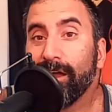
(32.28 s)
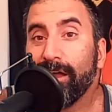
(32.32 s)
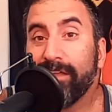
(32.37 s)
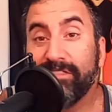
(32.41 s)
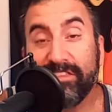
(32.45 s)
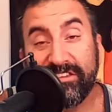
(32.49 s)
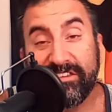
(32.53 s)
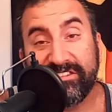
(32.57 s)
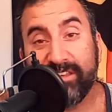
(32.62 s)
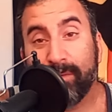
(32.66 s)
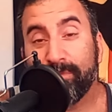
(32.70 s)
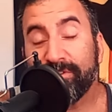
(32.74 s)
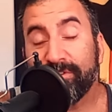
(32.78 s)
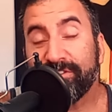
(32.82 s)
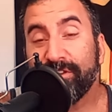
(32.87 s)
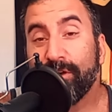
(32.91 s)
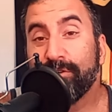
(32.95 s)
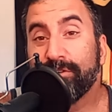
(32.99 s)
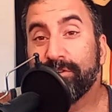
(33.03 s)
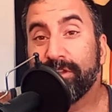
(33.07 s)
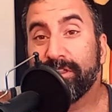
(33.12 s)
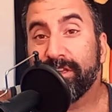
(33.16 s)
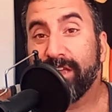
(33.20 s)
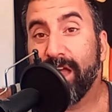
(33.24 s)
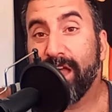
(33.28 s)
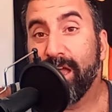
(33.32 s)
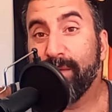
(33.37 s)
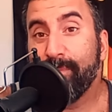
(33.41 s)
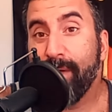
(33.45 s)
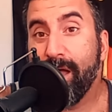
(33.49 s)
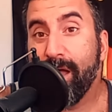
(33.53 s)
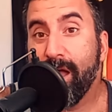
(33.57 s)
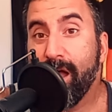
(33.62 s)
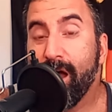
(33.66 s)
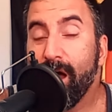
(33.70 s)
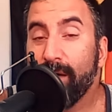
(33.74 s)
In this episode of The Gay
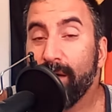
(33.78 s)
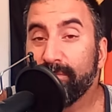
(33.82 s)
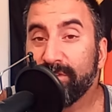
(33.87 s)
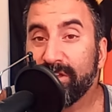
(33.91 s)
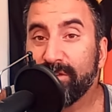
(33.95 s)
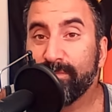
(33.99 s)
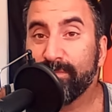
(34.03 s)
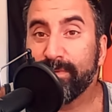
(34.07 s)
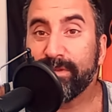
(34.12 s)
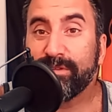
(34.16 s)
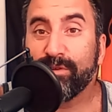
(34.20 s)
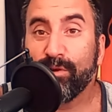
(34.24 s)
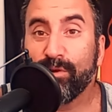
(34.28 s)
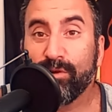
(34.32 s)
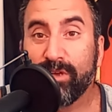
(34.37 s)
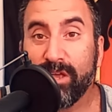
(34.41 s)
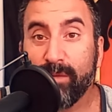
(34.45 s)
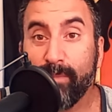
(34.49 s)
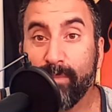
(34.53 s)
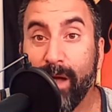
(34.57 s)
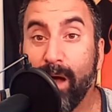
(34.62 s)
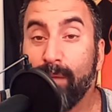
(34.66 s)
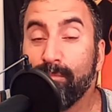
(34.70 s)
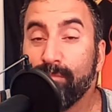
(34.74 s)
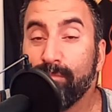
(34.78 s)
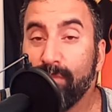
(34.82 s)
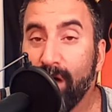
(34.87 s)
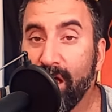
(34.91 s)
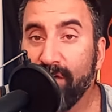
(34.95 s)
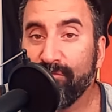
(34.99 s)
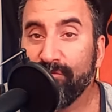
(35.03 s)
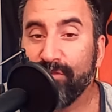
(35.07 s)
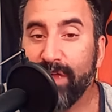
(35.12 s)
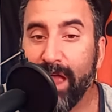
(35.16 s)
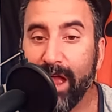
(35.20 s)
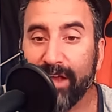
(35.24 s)
Bear, I'm going to be talking about my
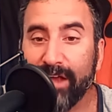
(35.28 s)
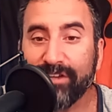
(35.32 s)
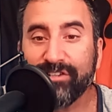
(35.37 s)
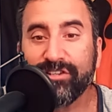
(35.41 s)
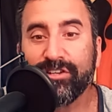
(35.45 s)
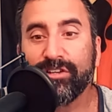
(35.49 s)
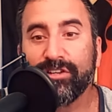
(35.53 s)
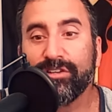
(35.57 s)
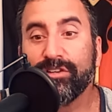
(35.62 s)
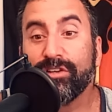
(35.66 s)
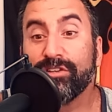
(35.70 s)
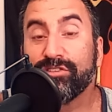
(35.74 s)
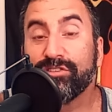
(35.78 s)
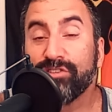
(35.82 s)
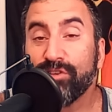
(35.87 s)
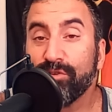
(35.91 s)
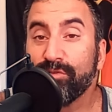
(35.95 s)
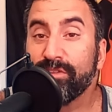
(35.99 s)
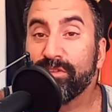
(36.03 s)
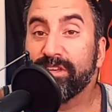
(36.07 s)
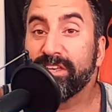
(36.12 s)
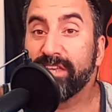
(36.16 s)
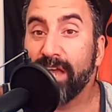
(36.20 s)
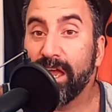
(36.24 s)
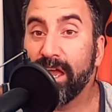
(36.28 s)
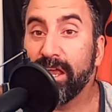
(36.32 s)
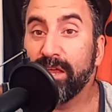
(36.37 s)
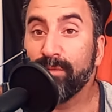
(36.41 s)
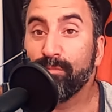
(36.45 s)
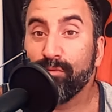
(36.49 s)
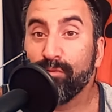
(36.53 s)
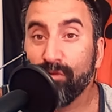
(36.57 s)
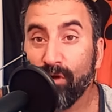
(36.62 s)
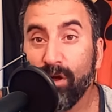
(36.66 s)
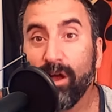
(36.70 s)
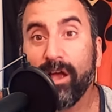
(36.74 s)
reaction to the gay
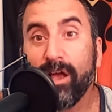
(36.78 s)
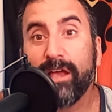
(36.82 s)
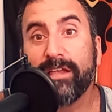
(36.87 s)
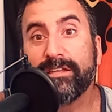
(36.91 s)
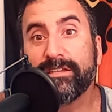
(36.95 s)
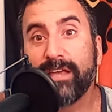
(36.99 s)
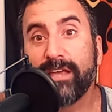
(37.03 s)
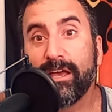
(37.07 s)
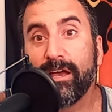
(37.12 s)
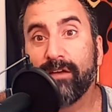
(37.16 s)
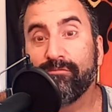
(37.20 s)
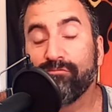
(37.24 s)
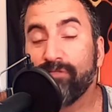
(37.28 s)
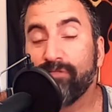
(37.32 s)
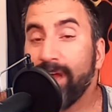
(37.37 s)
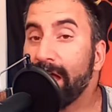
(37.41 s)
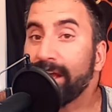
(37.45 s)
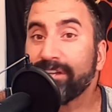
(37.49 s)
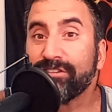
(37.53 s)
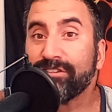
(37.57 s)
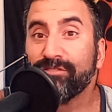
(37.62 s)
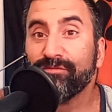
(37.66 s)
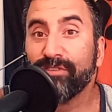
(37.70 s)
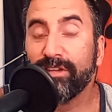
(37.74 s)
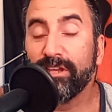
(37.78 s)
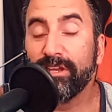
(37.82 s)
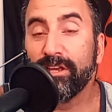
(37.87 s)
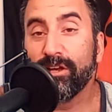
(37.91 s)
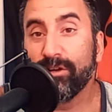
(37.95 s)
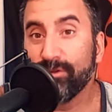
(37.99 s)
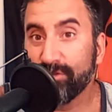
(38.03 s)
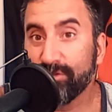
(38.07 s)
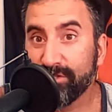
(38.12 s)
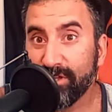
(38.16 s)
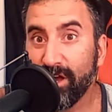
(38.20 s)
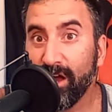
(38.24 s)
pride reaction
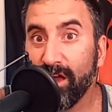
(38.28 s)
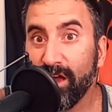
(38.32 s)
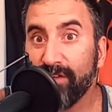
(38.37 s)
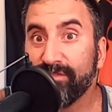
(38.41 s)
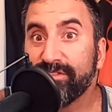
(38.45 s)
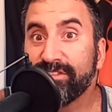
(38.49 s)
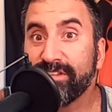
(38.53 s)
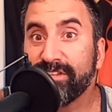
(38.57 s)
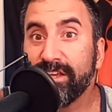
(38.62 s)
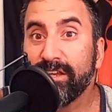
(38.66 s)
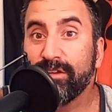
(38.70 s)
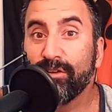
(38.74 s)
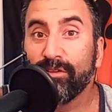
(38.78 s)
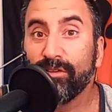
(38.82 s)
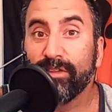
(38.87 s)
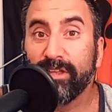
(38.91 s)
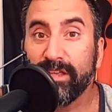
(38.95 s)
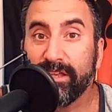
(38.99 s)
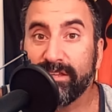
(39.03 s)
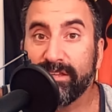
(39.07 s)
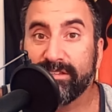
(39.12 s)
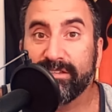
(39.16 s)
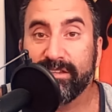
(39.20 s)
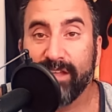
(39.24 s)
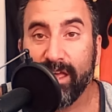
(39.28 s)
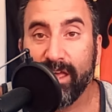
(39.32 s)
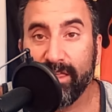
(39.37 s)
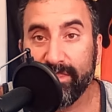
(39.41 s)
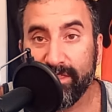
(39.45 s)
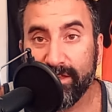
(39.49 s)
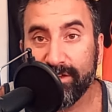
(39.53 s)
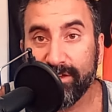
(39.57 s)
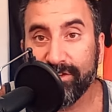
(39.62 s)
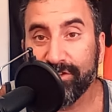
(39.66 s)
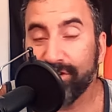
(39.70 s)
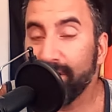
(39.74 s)
videos that I've seen on the internet
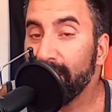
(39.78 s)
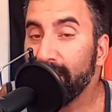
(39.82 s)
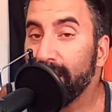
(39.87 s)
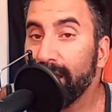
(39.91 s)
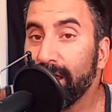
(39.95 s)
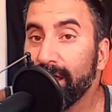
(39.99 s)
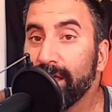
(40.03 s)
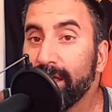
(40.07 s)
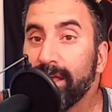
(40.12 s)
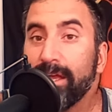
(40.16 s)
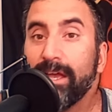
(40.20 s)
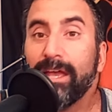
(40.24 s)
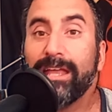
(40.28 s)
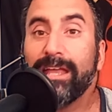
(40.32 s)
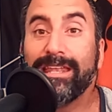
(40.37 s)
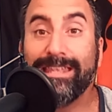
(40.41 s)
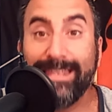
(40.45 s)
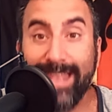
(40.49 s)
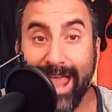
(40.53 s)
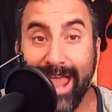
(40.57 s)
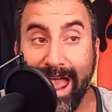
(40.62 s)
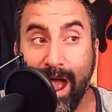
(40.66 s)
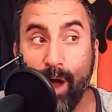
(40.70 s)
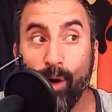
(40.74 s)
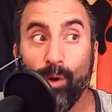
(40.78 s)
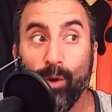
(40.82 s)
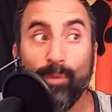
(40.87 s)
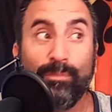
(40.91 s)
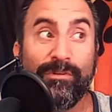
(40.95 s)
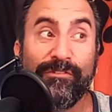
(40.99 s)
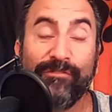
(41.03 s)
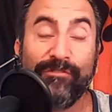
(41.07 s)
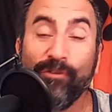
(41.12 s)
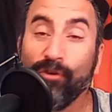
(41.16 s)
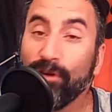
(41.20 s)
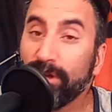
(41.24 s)
this year. Now,
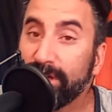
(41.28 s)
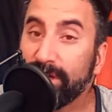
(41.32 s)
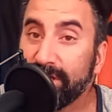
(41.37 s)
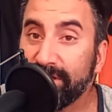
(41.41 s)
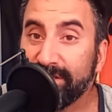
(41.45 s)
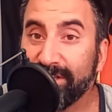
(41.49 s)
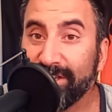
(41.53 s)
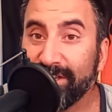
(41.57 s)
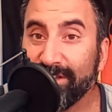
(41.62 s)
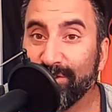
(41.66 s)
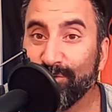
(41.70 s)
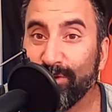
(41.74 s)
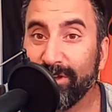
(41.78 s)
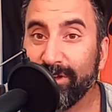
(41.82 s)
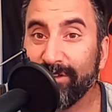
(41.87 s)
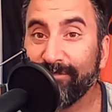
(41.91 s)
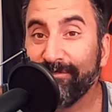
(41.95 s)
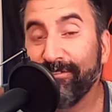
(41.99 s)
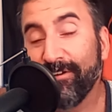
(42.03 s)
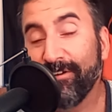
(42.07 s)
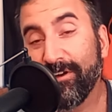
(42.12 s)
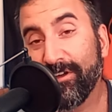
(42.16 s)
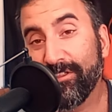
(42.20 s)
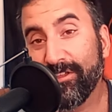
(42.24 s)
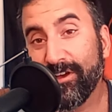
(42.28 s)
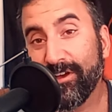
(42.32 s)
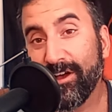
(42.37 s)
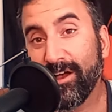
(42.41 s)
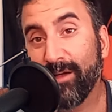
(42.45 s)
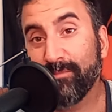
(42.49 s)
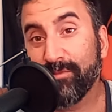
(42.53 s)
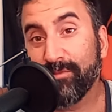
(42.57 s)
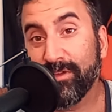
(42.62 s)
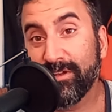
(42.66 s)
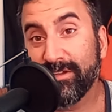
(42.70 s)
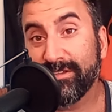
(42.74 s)
before I continue any further,
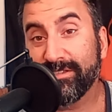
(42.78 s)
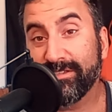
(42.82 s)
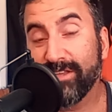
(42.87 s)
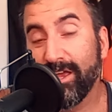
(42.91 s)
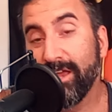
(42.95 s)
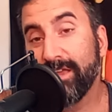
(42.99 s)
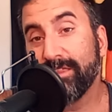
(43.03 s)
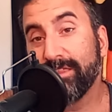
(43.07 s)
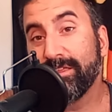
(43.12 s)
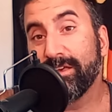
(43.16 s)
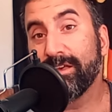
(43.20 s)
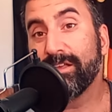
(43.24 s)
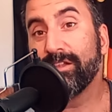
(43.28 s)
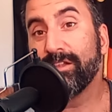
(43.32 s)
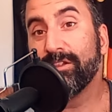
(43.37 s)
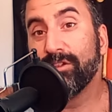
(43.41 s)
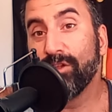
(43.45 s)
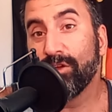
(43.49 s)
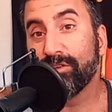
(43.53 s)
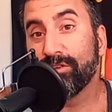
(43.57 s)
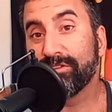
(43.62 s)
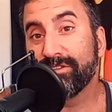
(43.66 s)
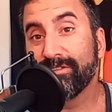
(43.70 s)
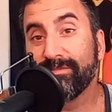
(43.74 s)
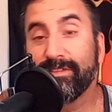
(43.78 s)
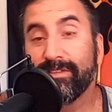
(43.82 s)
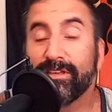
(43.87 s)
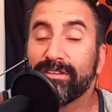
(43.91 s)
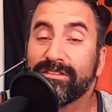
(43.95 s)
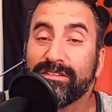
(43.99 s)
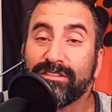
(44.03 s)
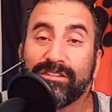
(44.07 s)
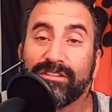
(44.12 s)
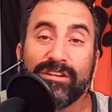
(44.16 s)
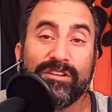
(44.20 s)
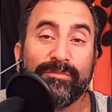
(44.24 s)
I'm going to say that lots of
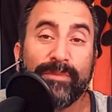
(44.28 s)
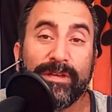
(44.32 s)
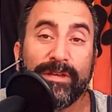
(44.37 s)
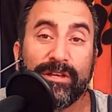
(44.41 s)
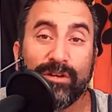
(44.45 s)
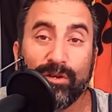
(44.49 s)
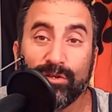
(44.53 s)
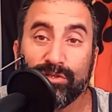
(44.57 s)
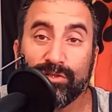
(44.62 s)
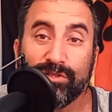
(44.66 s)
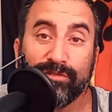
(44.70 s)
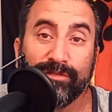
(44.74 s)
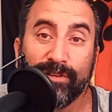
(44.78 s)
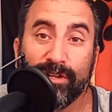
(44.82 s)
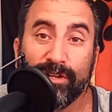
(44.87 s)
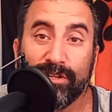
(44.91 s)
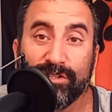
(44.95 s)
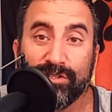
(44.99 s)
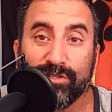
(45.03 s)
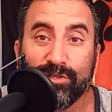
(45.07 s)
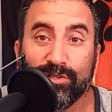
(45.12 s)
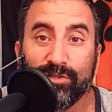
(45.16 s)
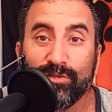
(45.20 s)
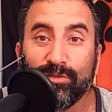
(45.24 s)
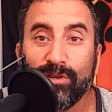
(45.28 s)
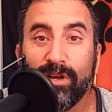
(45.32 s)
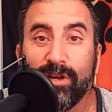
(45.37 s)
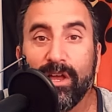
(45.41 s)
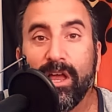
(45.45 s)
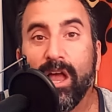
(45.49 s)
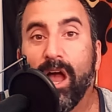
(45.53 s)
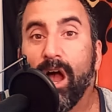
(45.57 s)
this is going to be controversial.